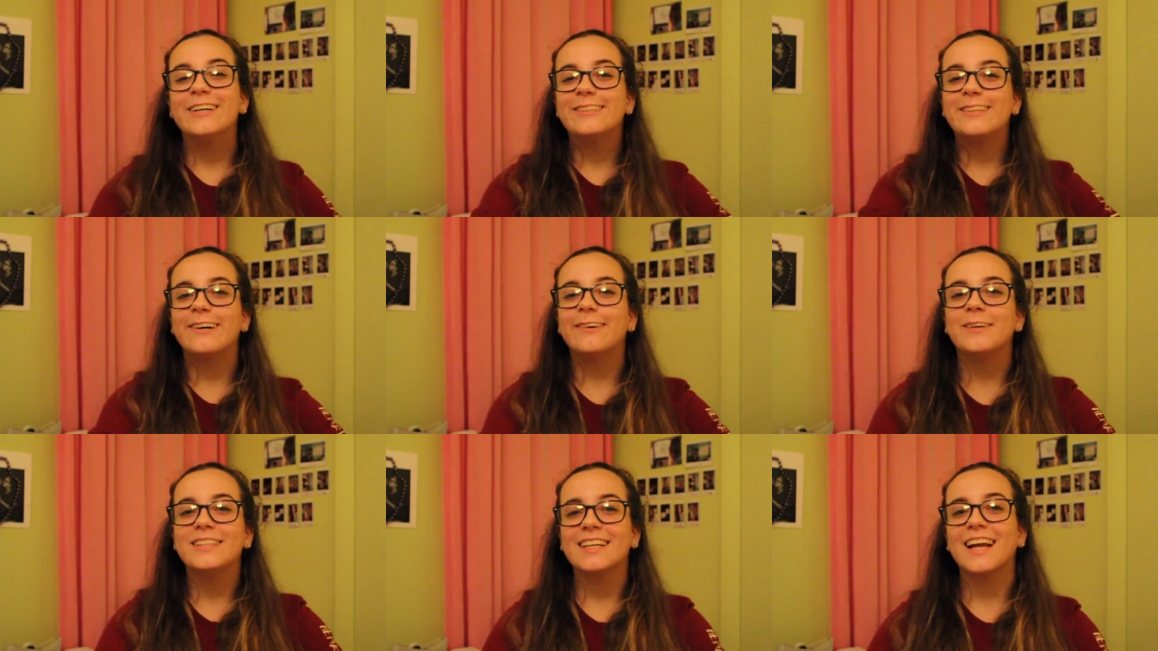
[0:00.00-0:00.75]
So
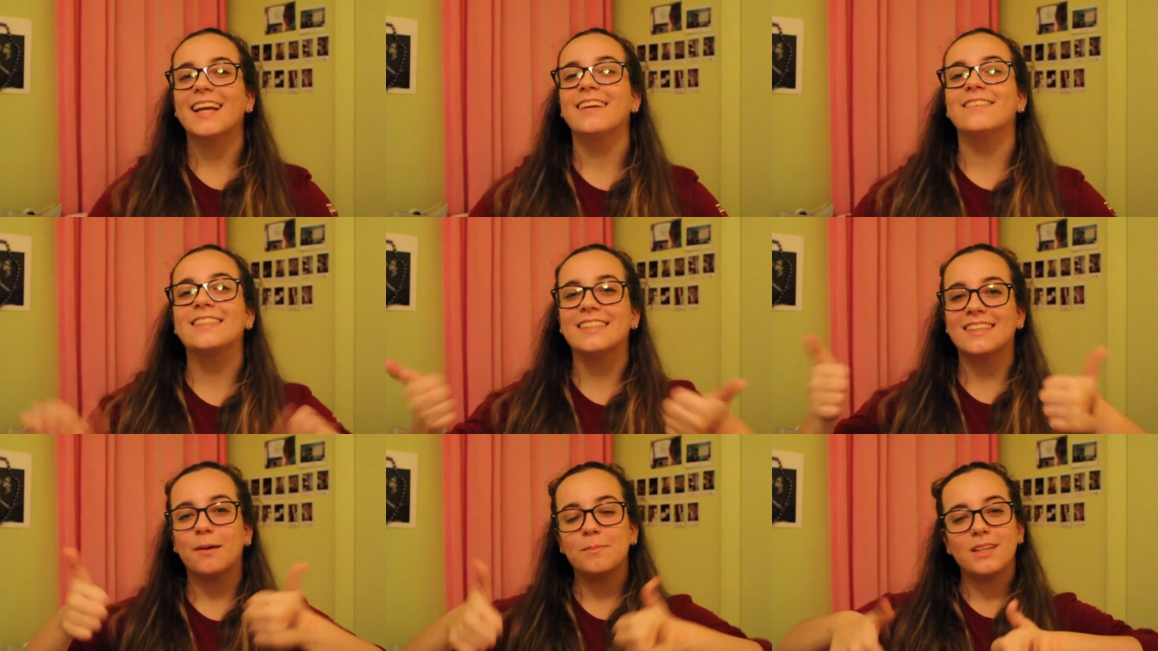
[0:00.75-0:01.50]
once again, give us
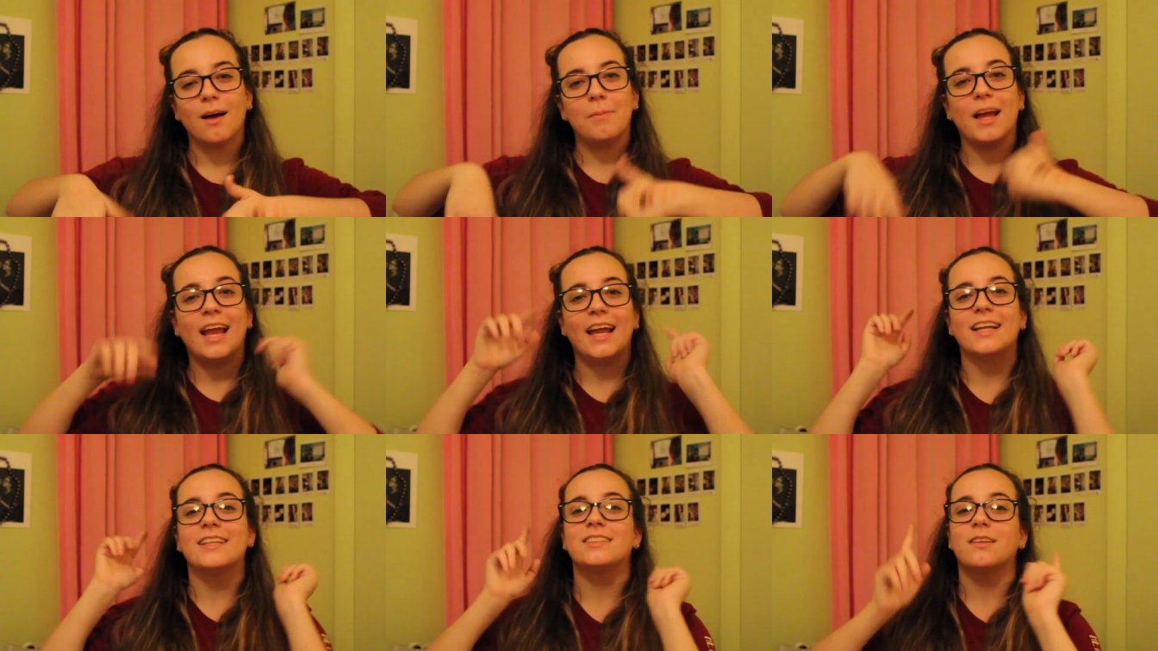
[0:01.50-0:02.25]
a thumbs up
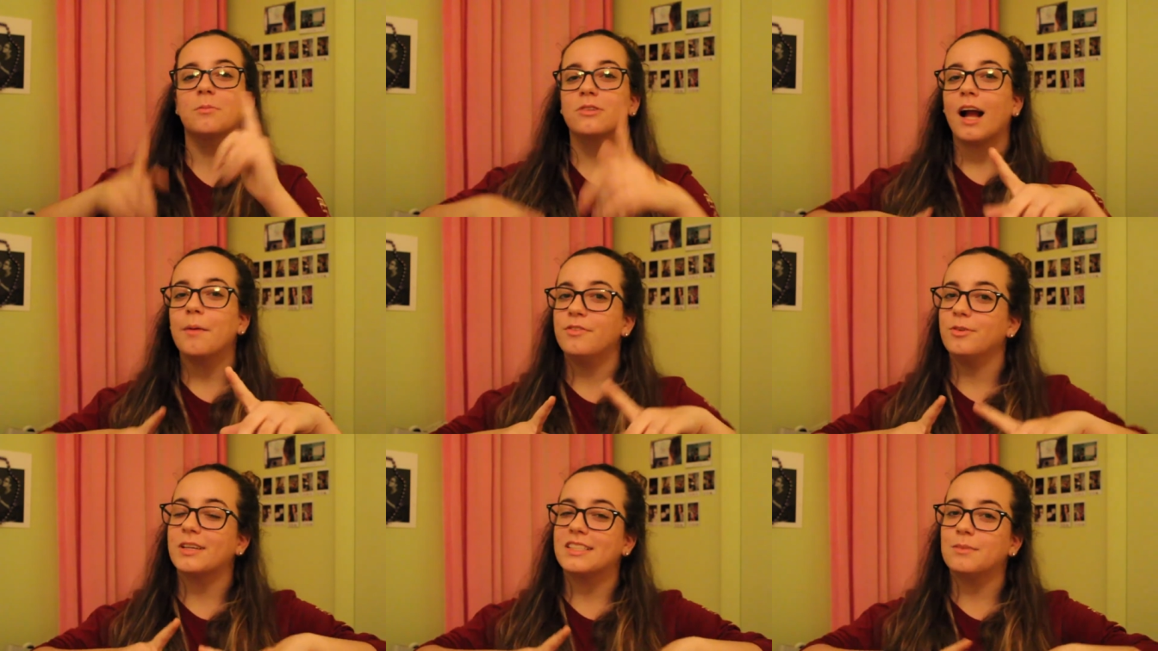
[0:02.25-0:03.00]
and subscribe
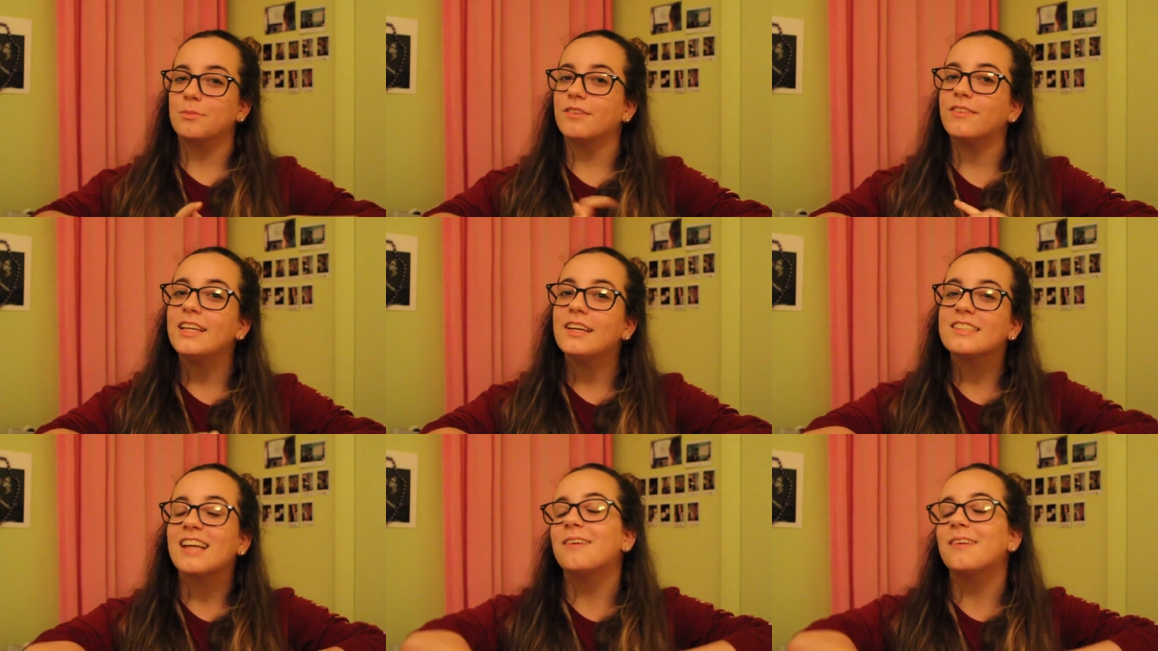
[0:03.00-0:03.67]
if you want to see more videos.